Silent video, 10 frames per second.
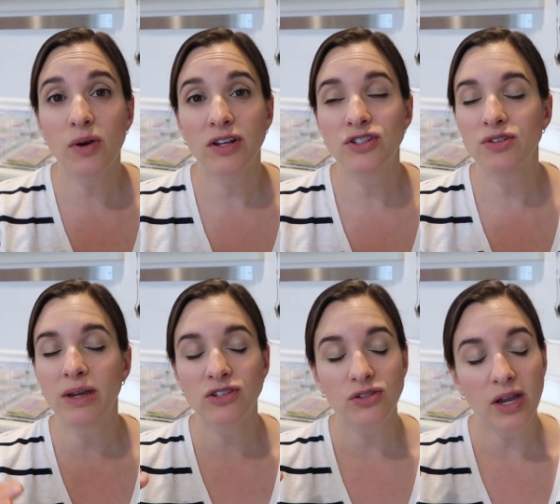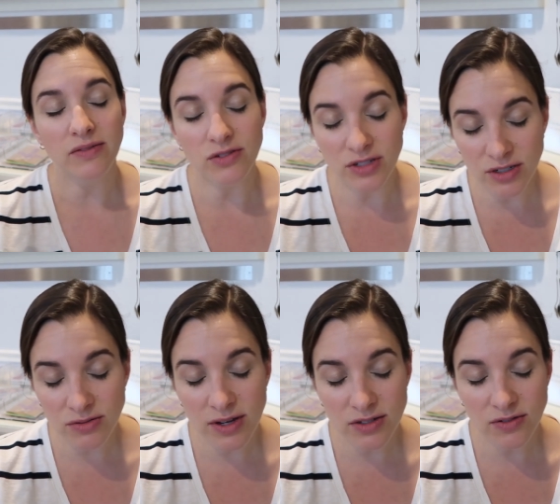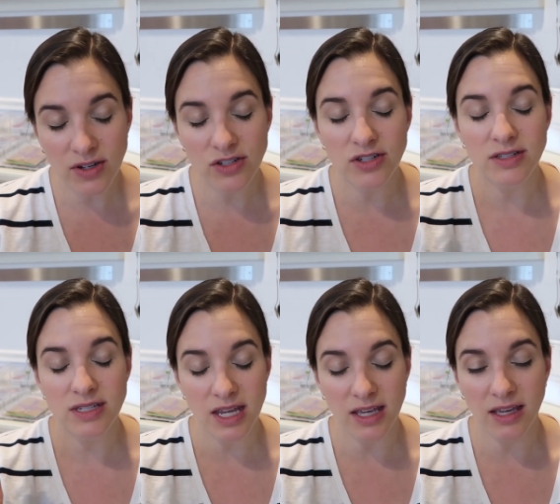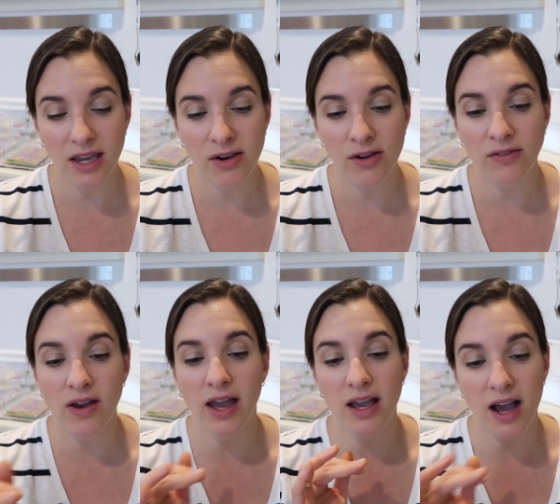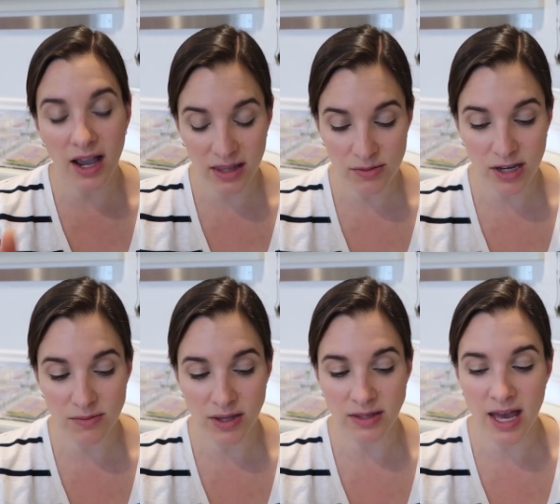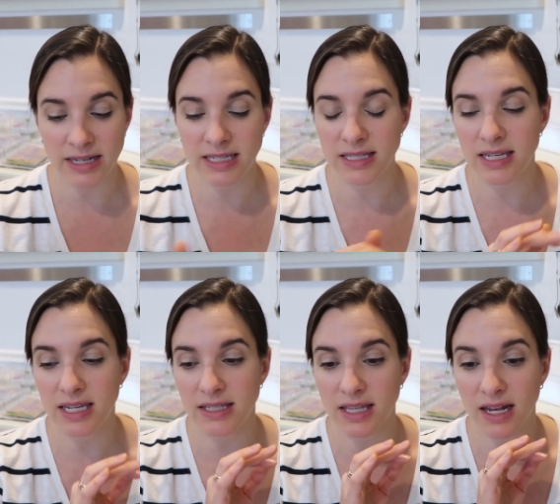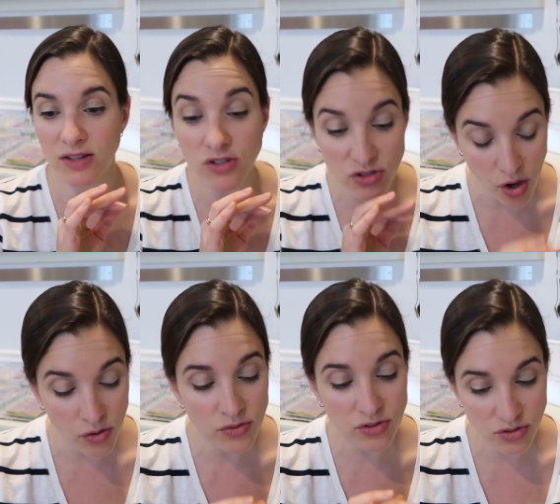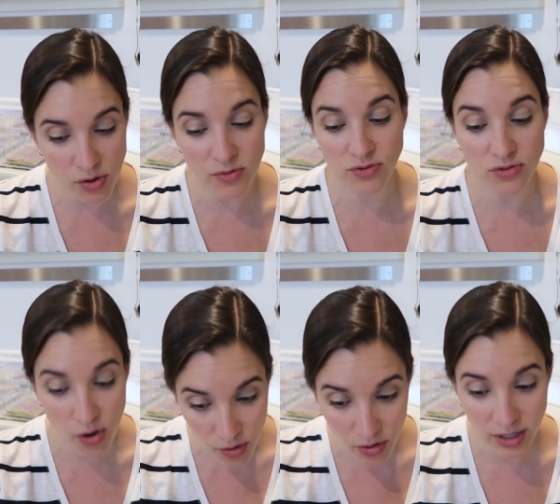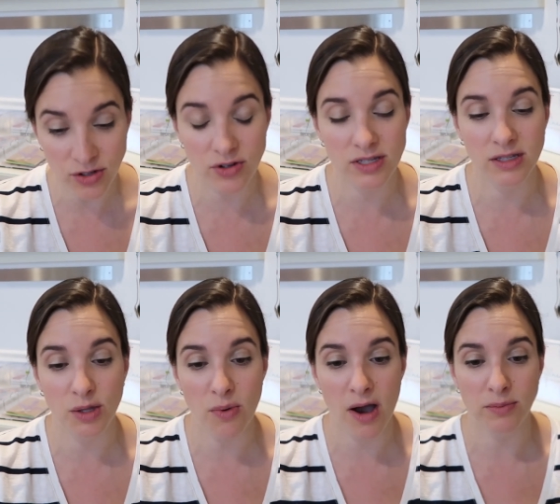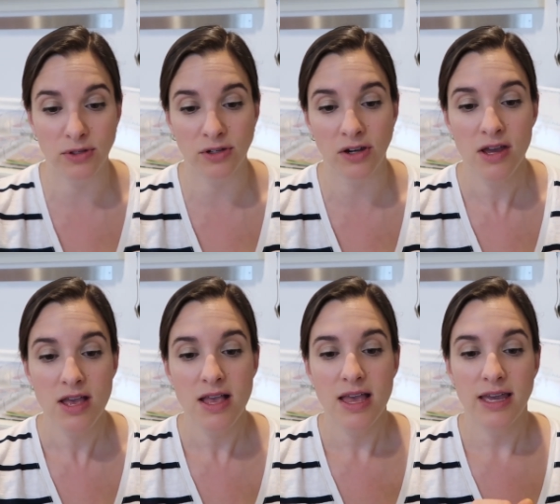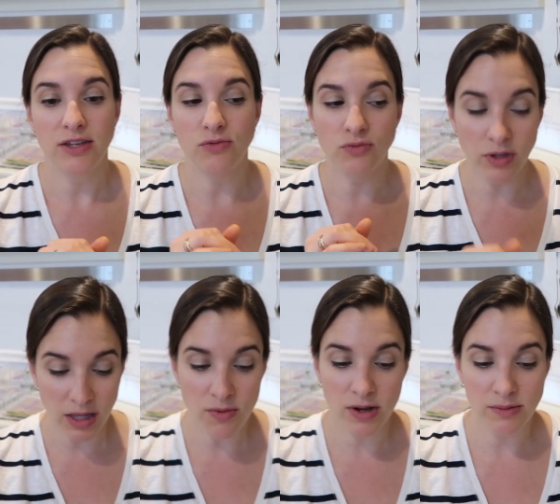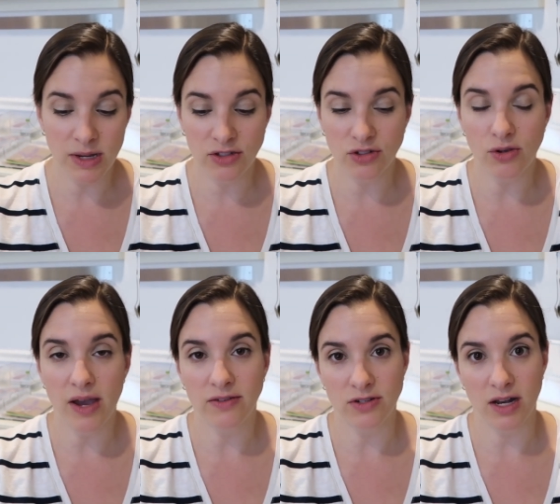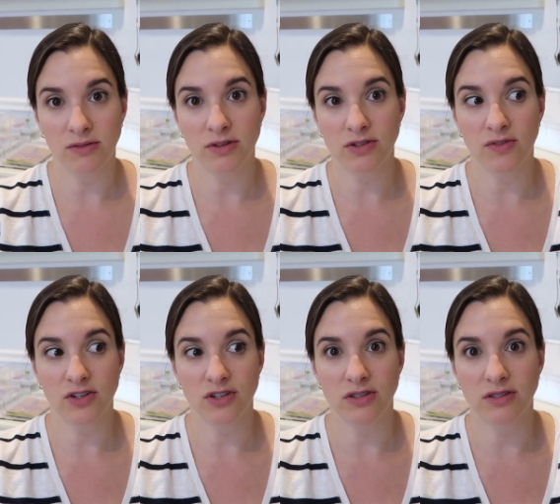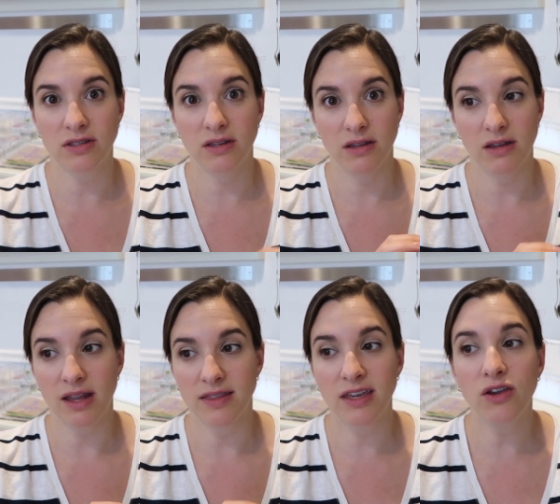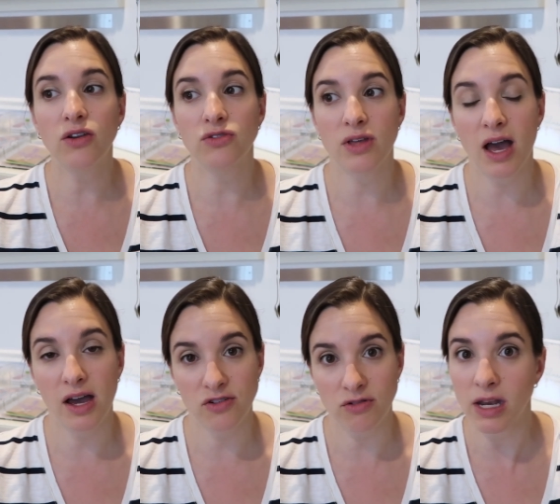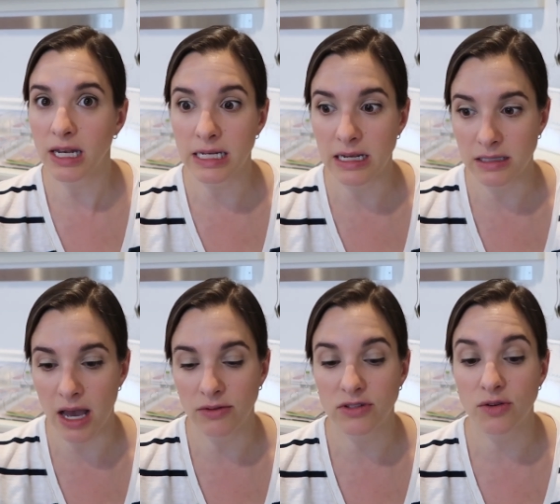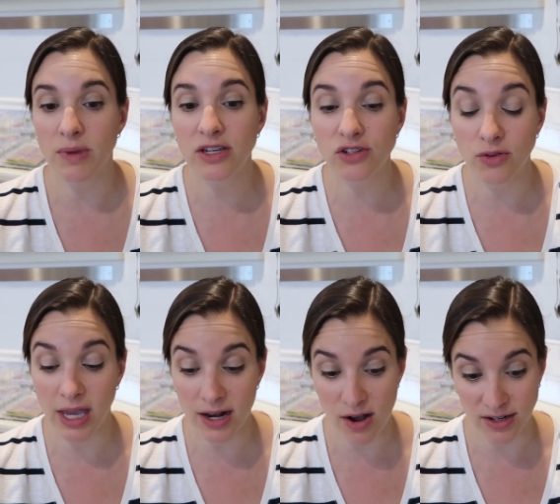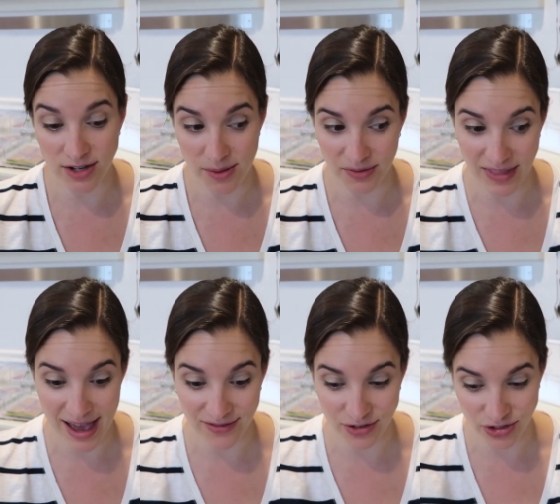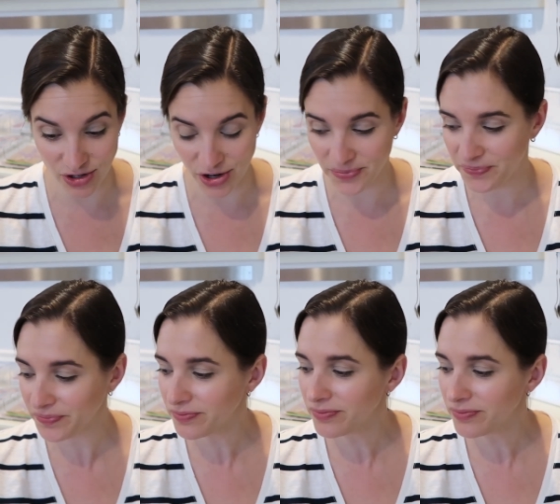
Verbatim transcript: you want to do. Make sure you have your dinner reservations taken care of. I highly recommend that. Disney is getting so so so increasingly popular. You really want to make sure you have your dining reservations. I think you can do that one hundred eighty days out, so make sure you get on top of that for sure,